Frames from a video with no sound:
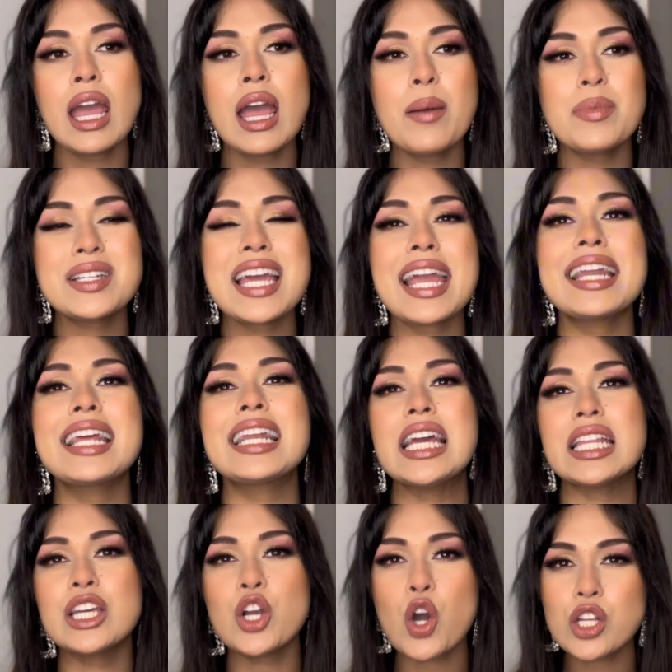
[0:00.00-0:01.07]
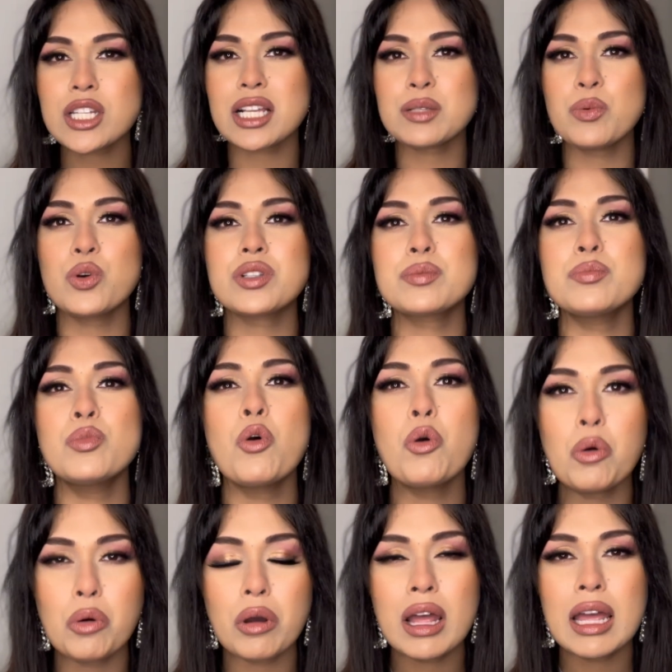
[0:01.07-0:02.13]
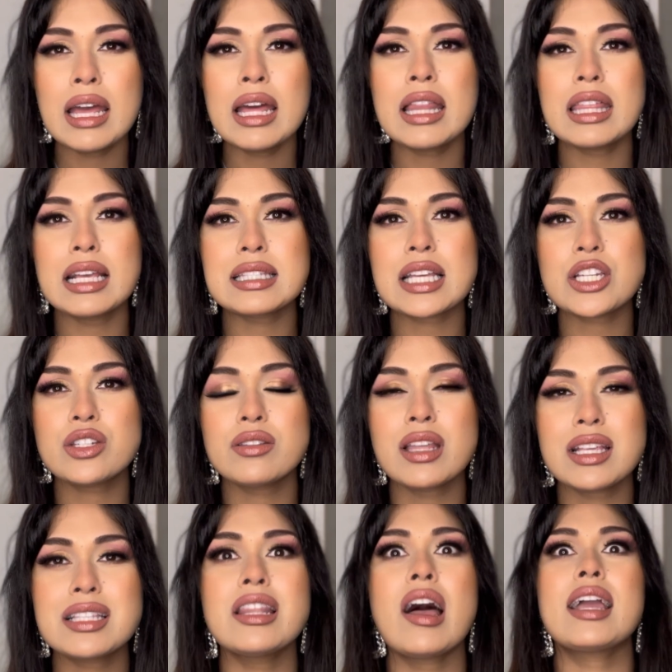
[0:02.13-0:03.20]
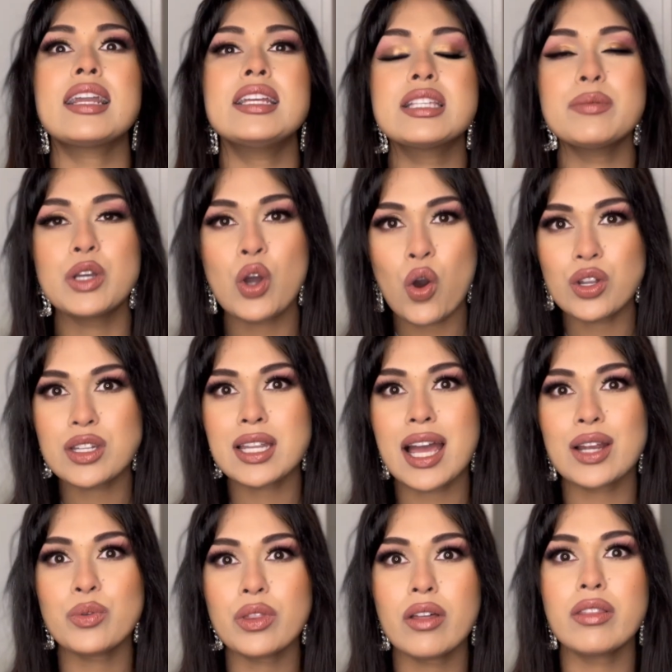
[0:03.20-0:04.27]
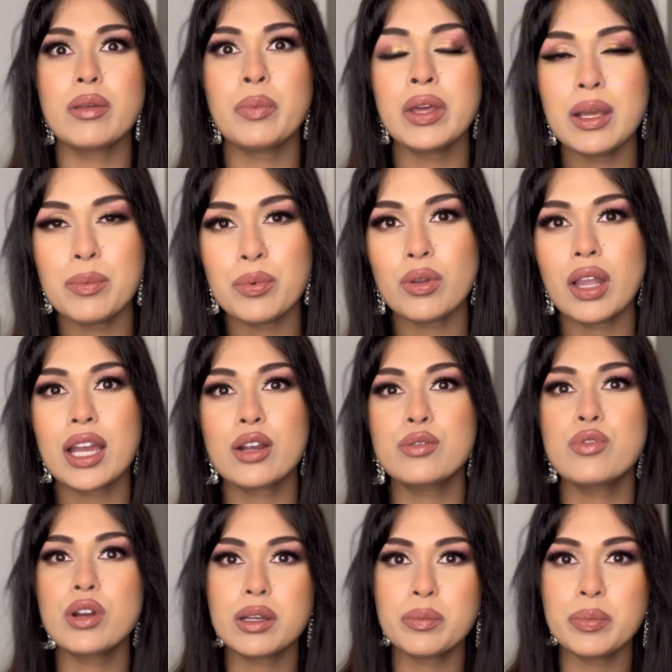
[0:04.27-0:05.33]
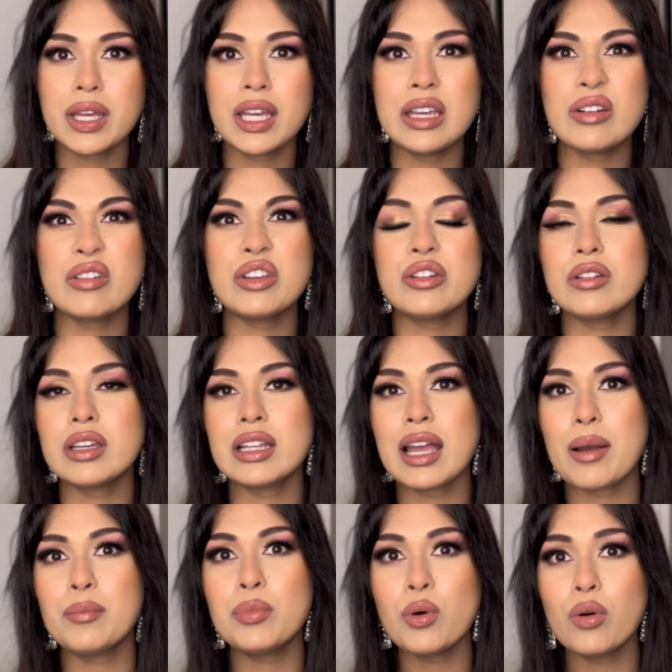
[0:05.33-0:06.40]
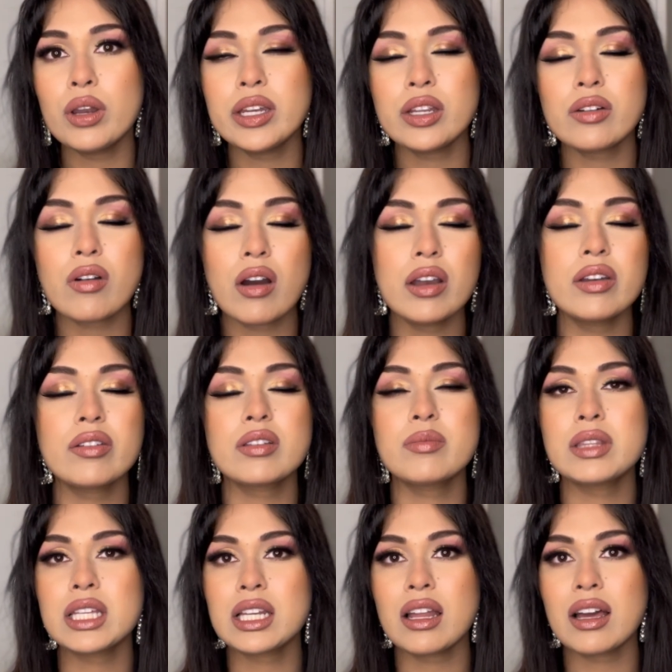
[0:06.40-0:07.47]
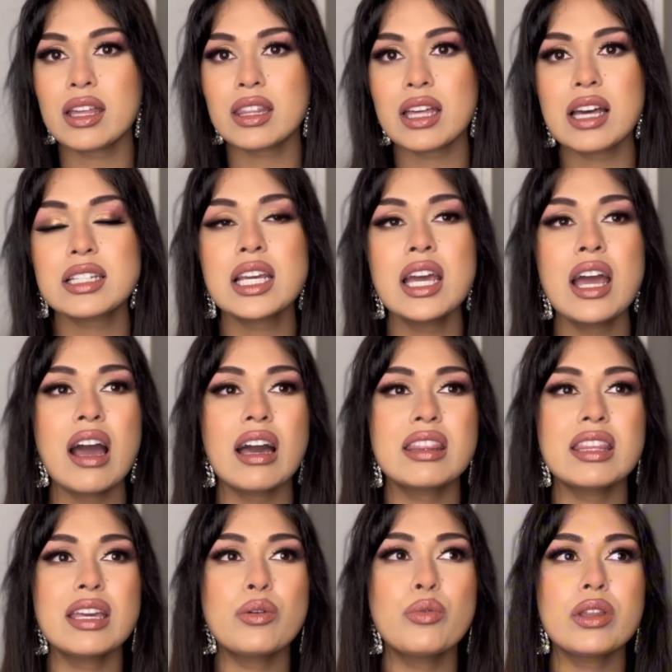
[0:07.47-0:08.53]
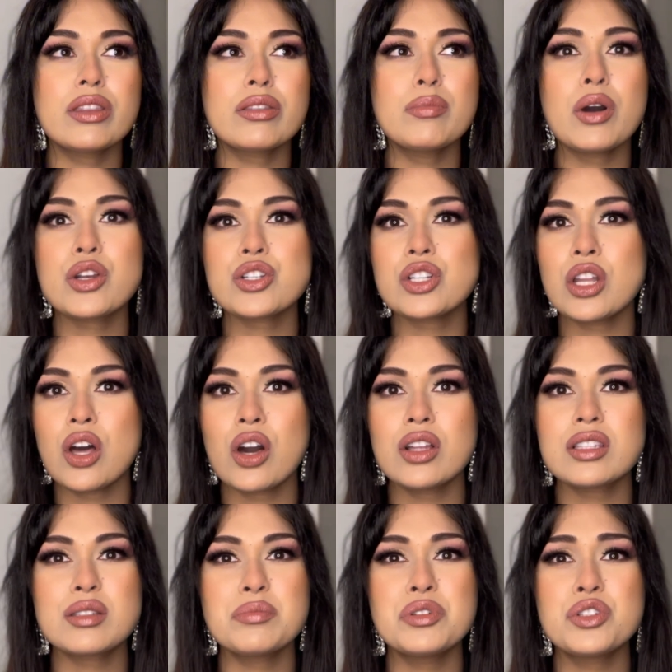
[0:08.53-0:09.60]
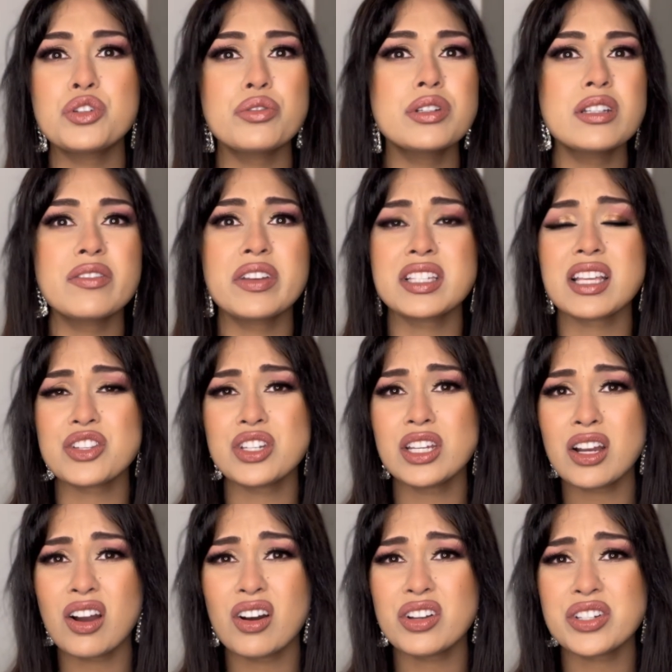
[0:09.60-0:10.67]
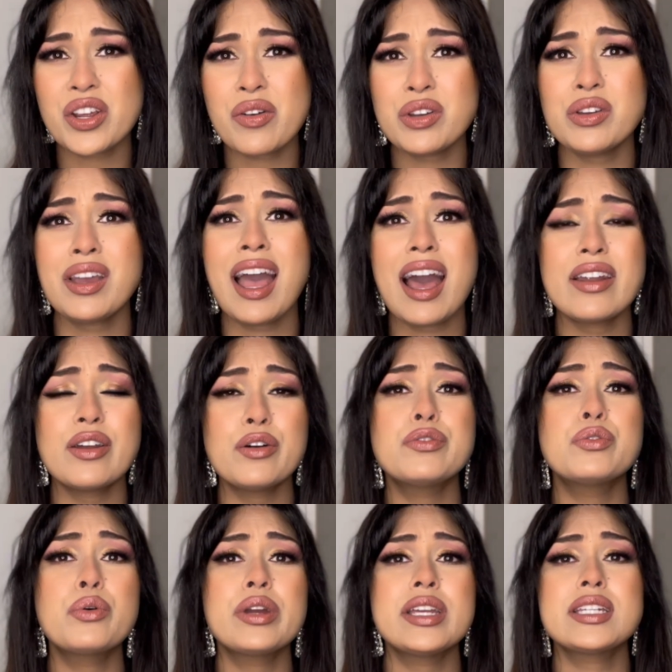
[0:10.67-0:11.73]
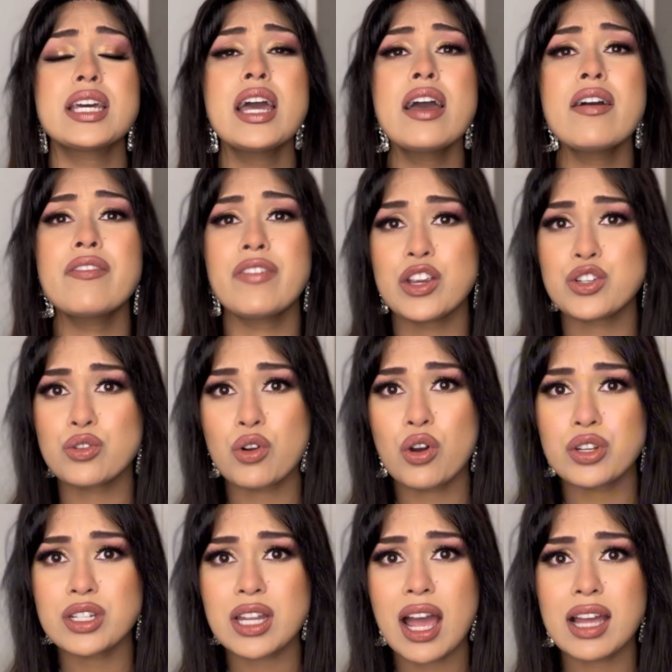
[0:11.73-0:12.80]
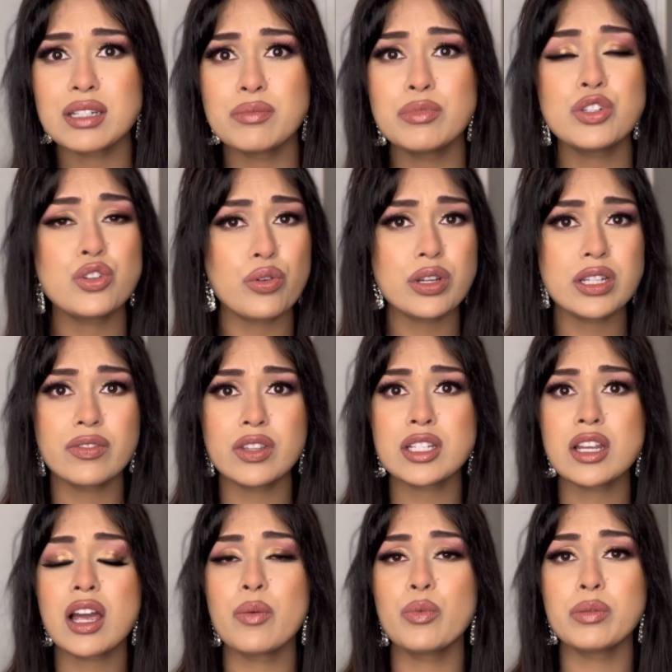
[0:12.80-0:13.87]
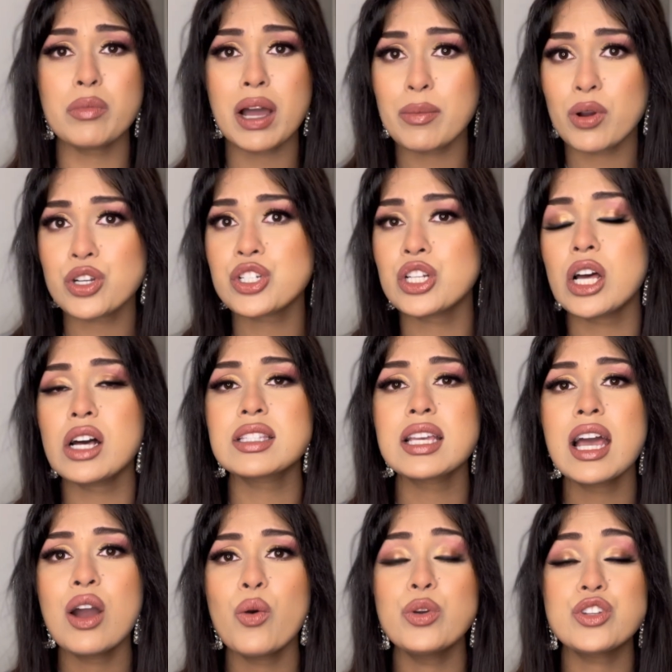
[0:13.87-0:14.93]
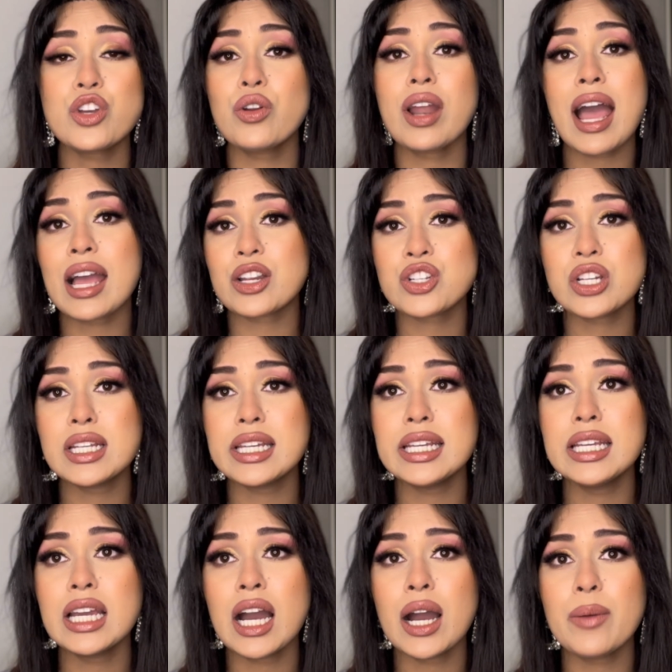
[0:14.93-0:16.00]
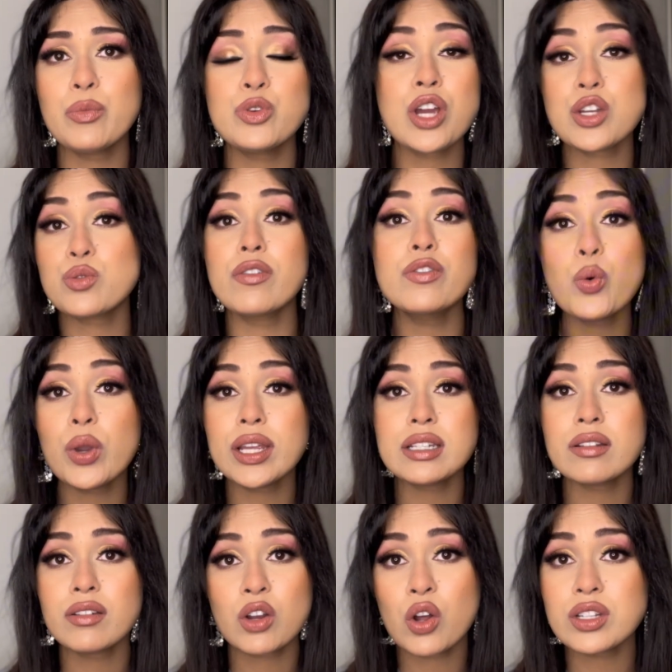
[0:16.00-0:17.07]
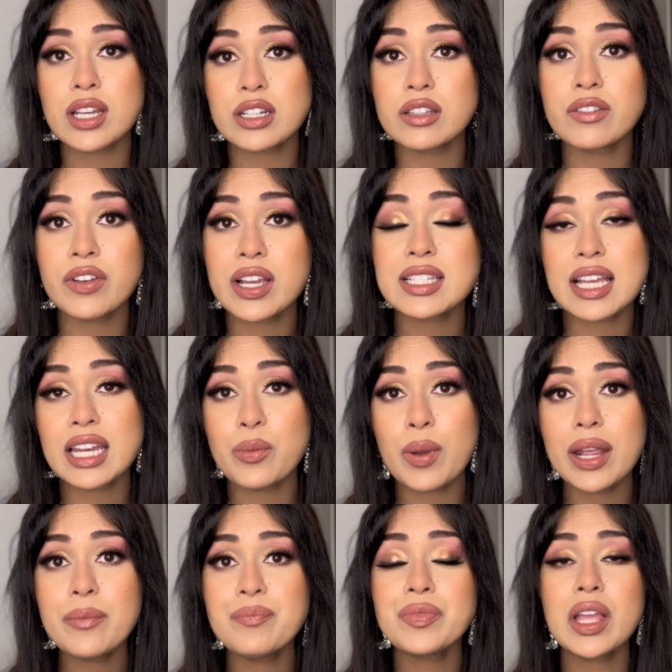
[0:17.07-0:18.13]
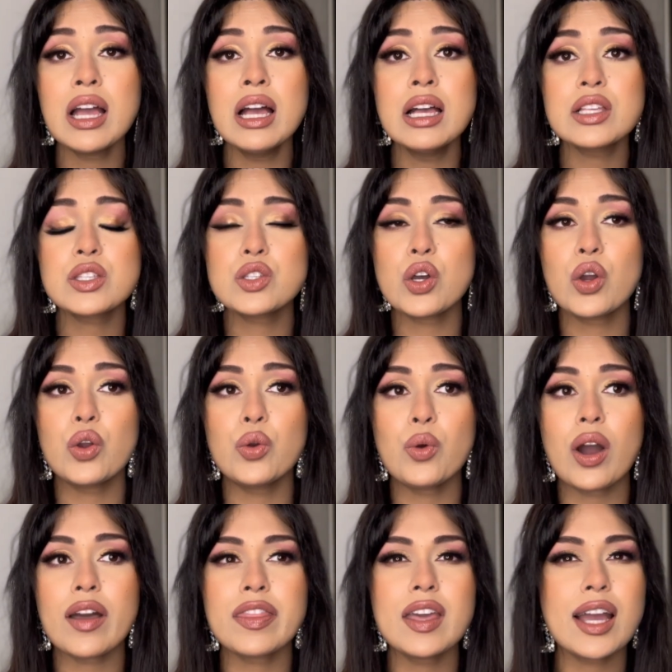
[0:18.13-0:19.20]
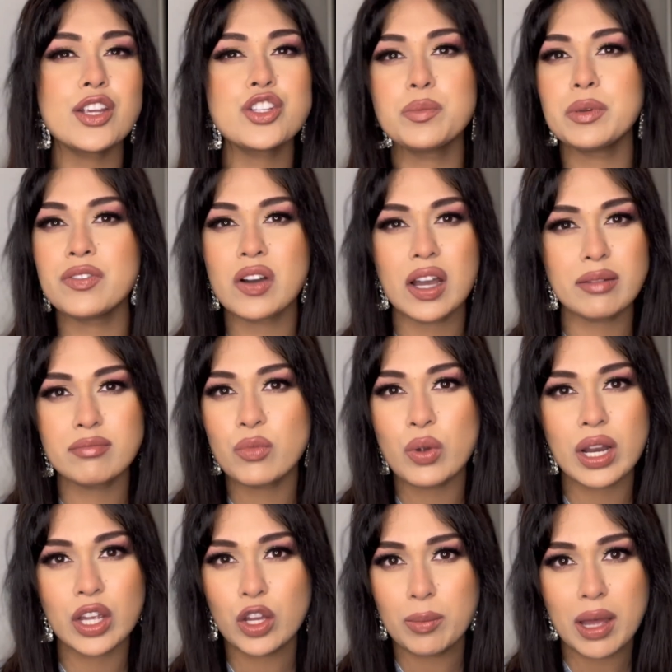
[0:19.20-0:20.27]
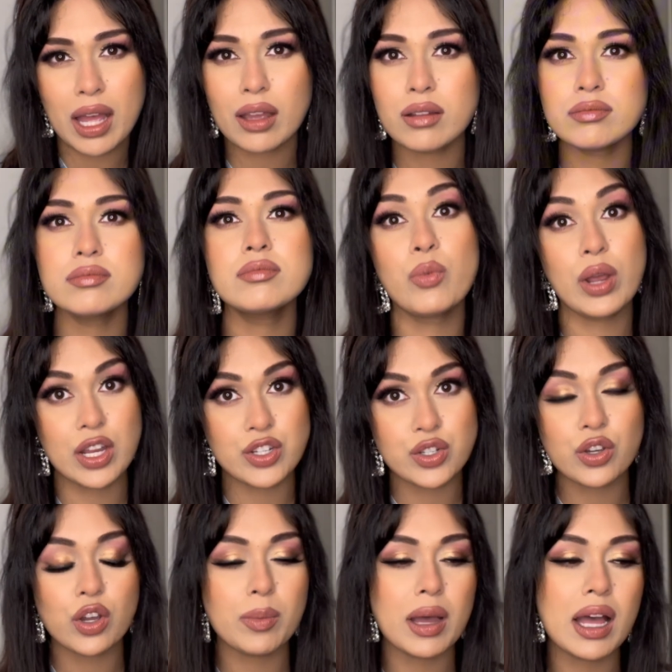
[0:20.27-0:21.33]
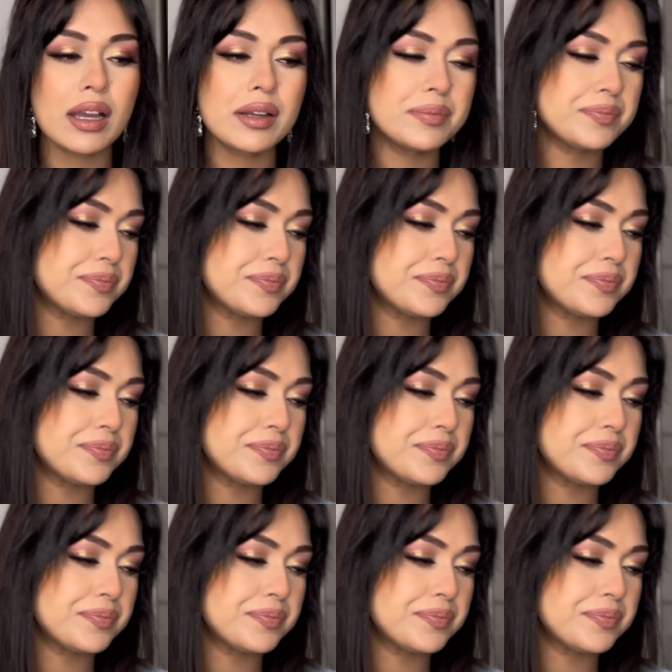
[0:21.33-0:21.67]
But technically I think contact sports more things that there's likely to be contact with other people, like rugby, or you know, you can get a ball in your eye or something like that. I think with martial arts, majority of it is actually cardio, and you can avoid facial contact. Majority of the time with my martial arts, we don't actually we try to avoid contact to the face anyway, so I think I should be fine when I do go back.